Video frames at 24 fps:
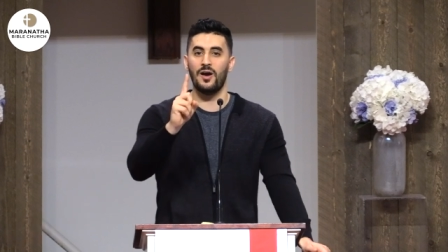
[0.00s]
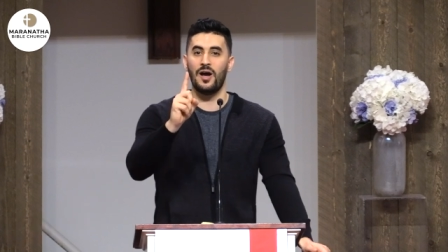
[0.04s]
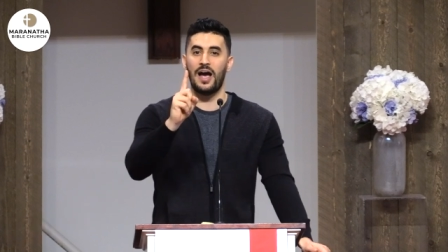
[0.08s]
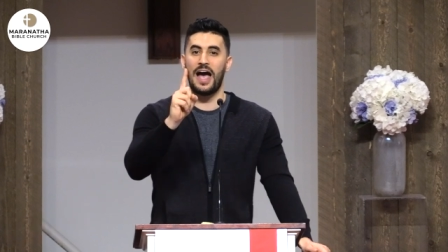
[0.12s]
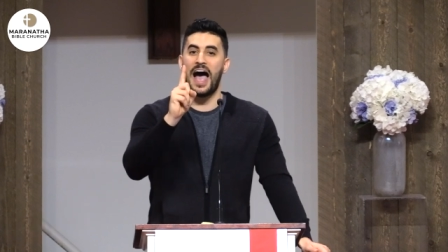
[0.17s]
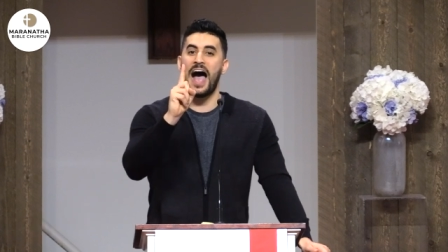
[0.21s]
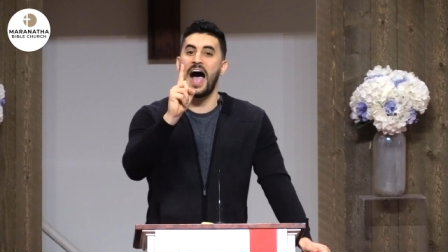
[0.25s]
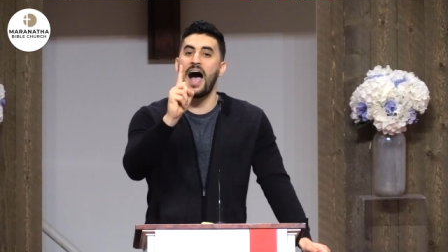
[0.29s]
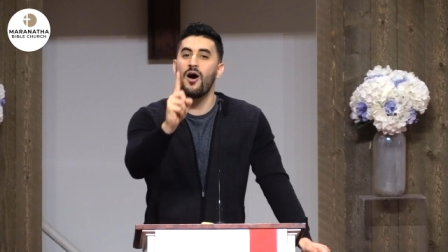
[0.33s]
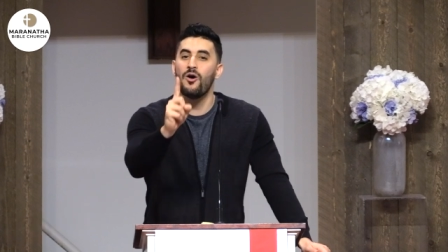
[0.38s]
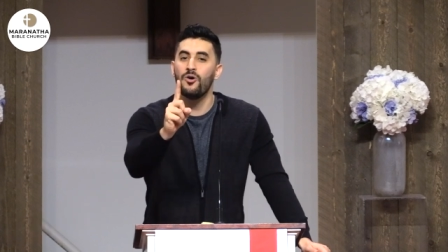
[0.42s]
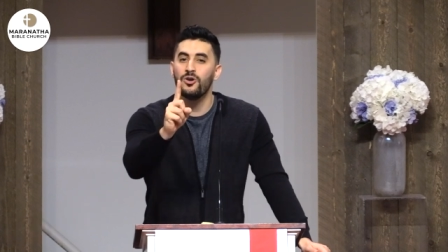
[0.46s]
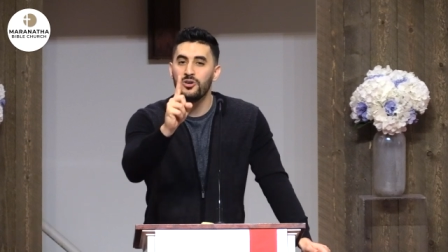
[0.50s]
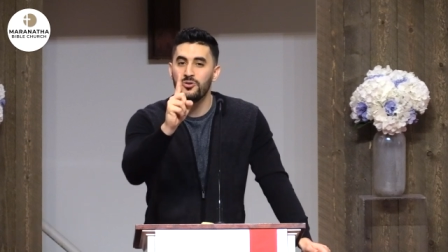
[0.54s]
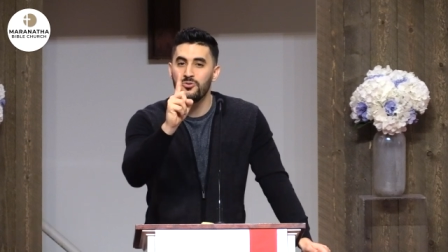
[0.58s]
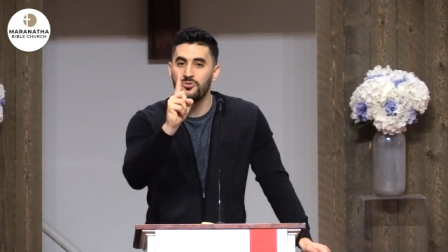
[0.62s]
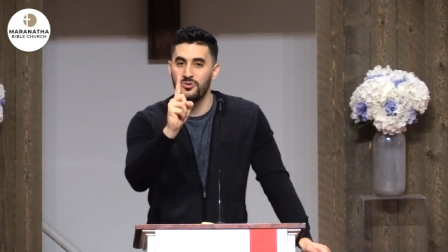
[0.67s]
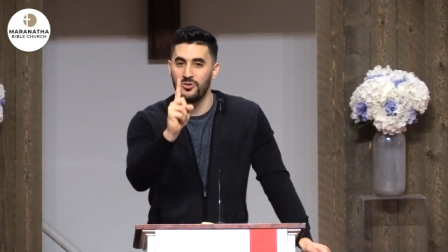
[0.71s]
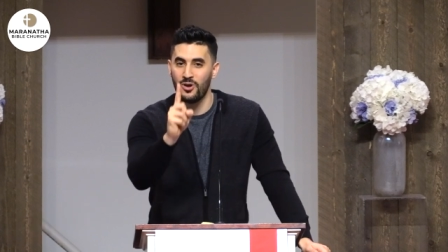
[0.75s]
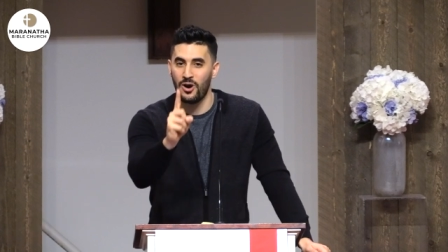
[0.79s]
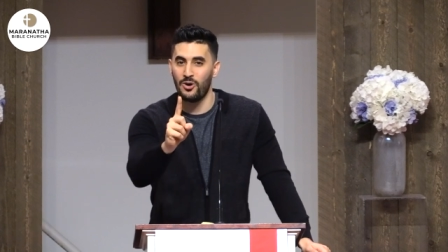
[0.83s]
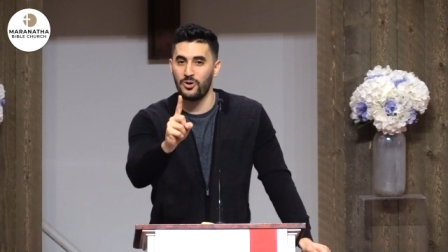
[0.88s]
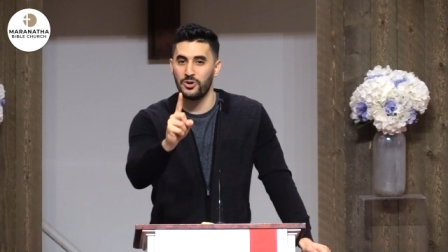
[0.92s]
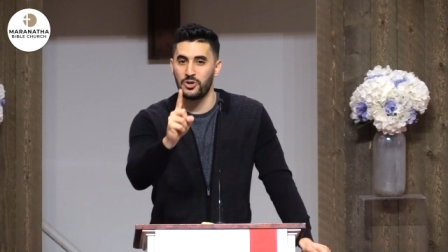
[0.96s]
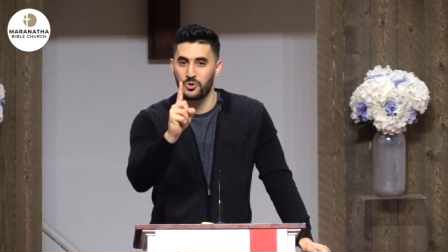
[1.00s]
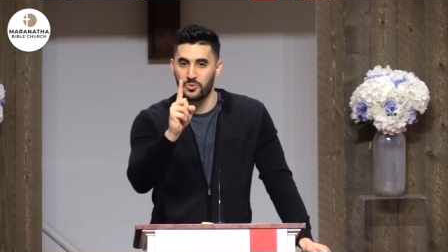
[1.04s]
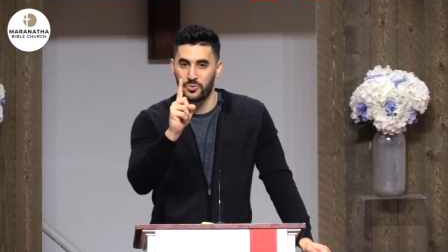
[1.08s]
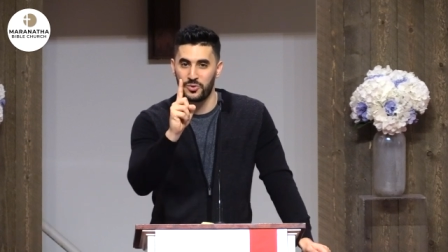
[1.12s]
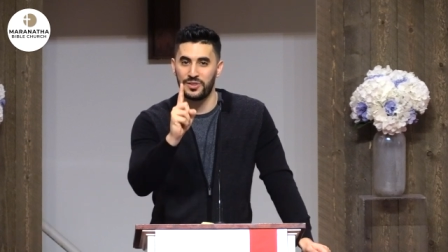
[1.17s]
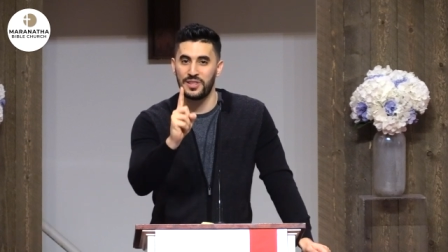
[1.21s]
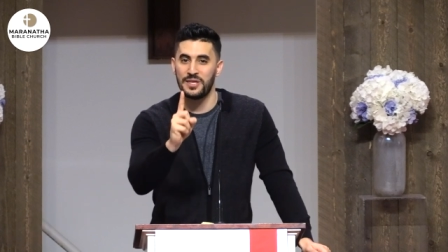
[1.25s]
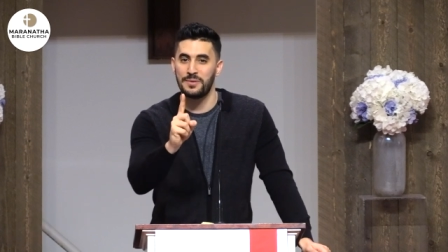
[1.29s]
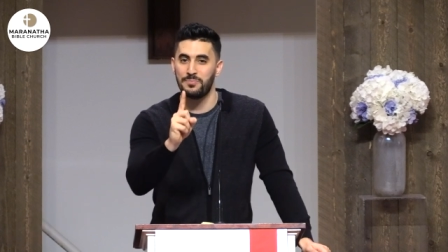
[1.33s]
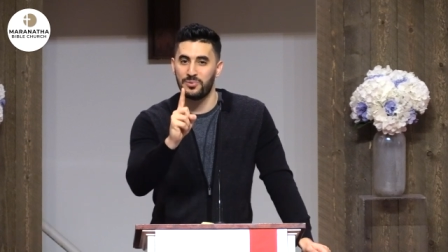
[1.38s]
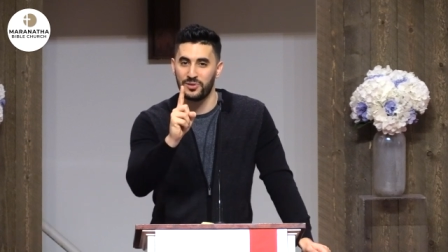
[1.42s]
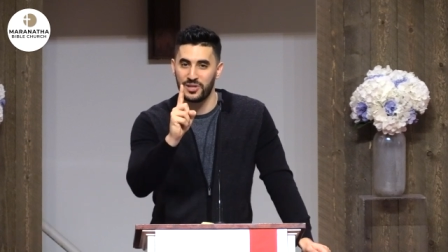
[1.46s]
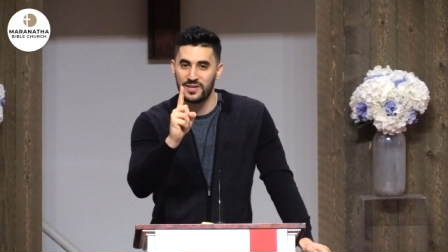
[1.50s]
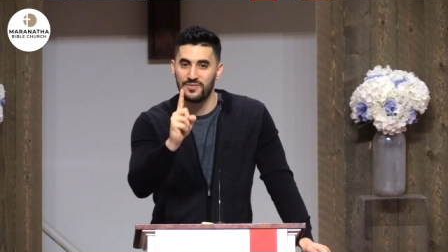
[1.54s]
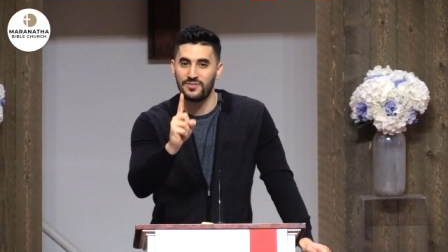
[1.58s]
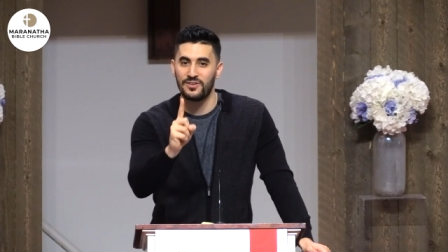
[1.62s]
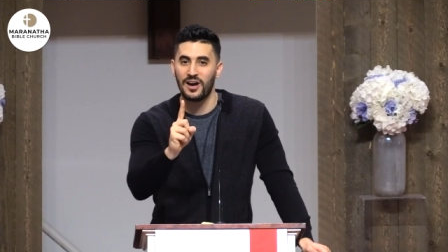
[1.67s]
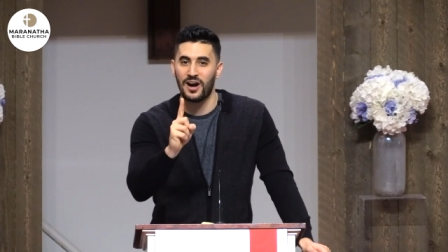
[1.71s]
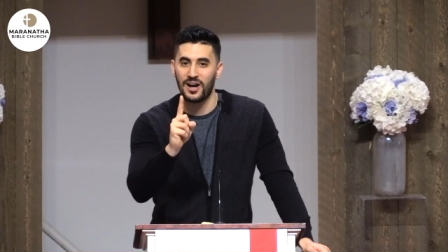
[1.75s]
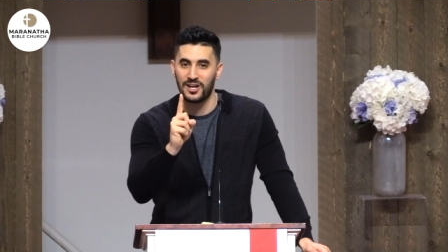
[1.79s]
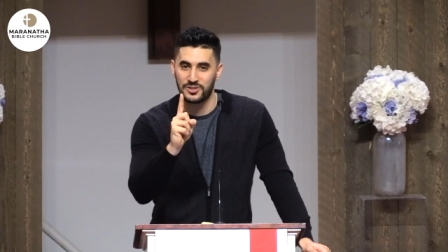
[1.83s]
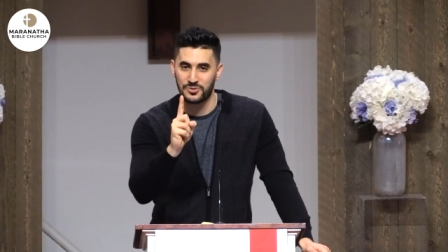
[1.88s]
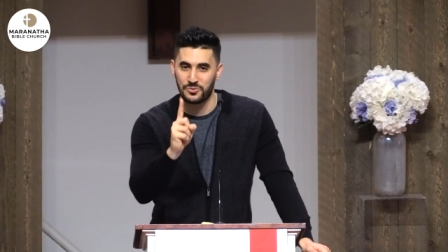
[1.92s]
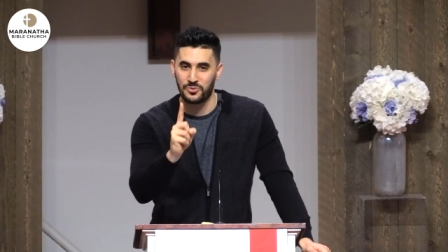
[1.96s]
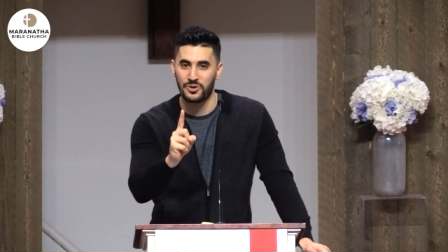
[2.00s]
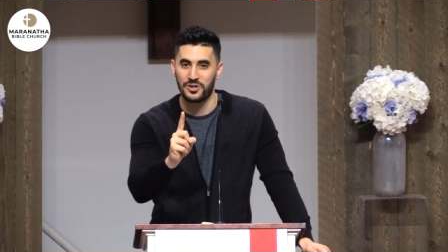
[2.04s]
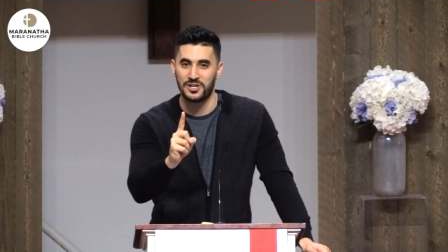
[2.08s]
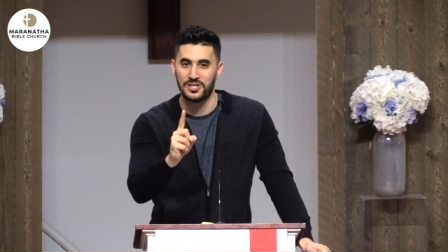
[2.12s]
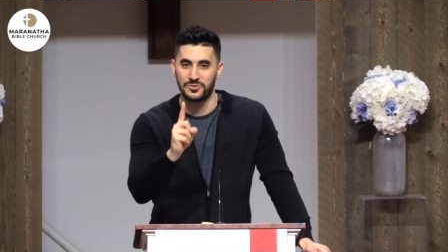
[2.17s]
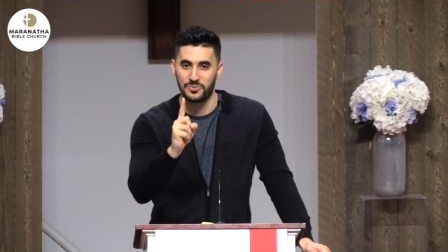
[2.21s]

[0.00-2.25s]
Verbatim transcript: how you know you really believe God's word